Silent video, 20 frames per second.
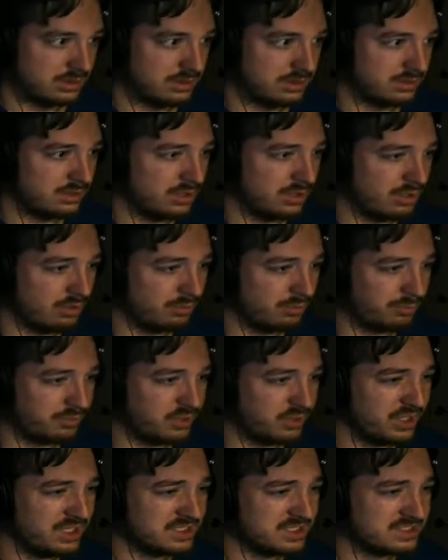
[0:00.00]
No,
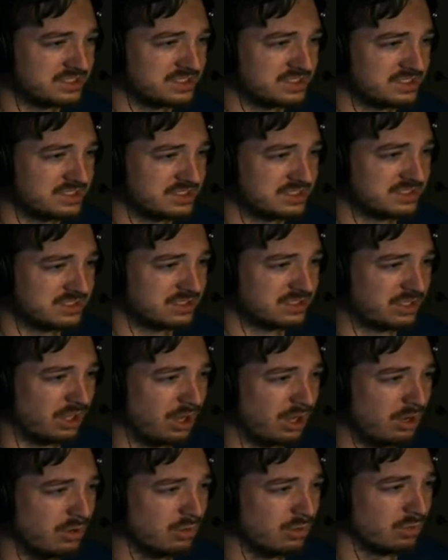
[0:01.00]
please, just
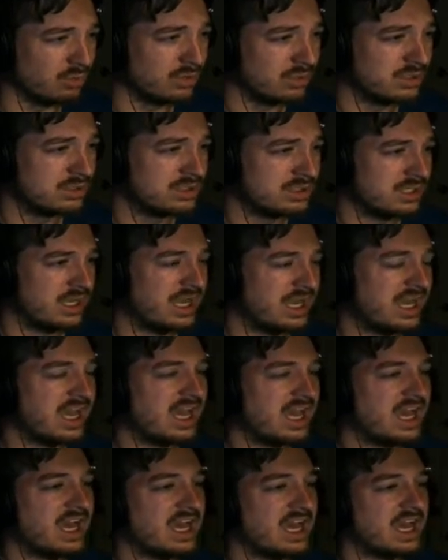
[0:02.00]
go.
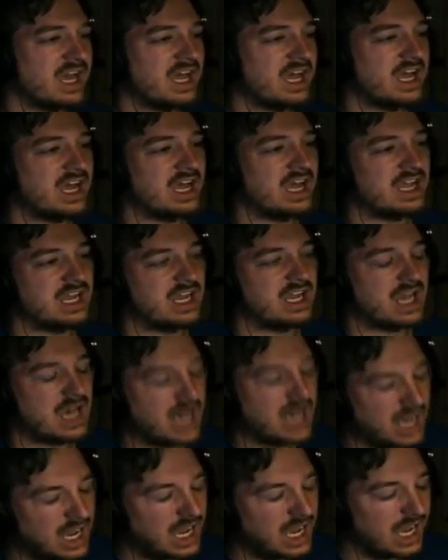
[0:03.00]
And
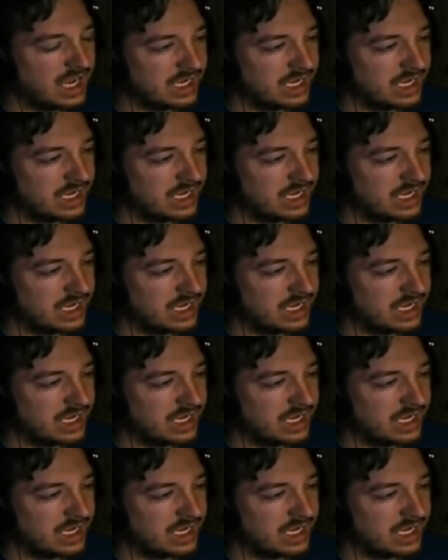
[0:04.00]
hi.